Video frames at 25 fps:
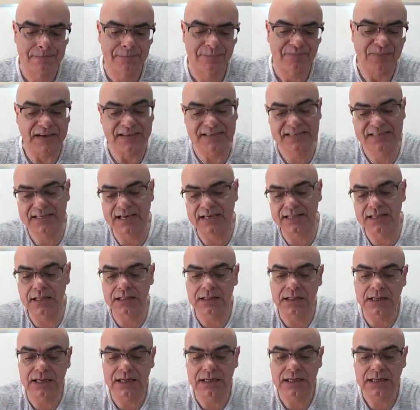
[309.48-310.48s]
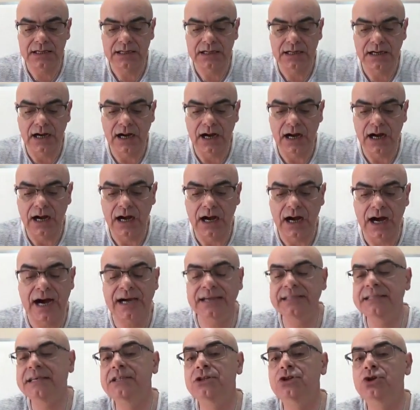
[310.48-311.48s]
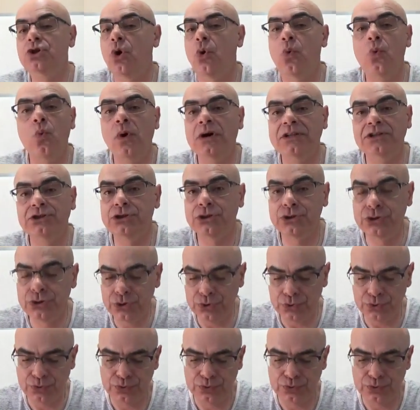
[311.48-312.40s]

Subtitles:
Suddenly, I didn't know what to do.